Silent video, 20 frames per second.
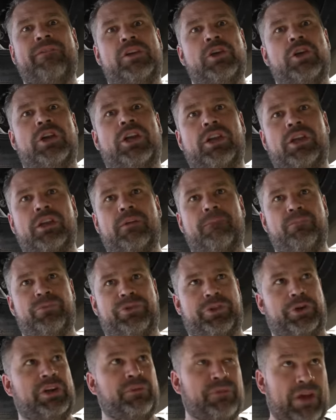duty
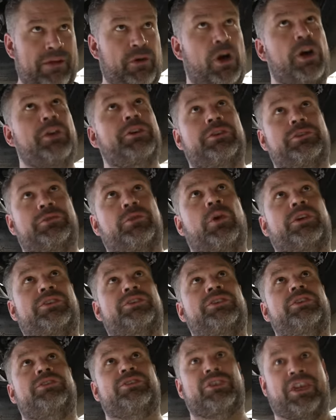3500 trucks
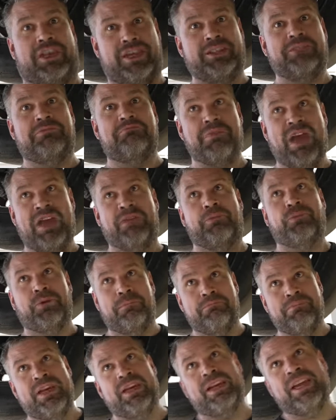use. Like mm -hmm. it's mm-hmm. meant for
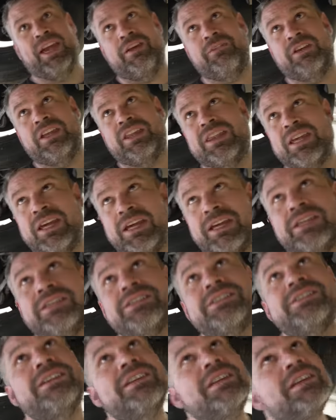big, heavy things.
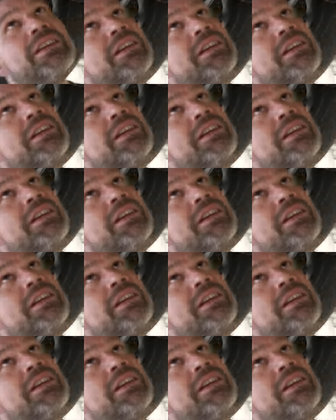Yeah.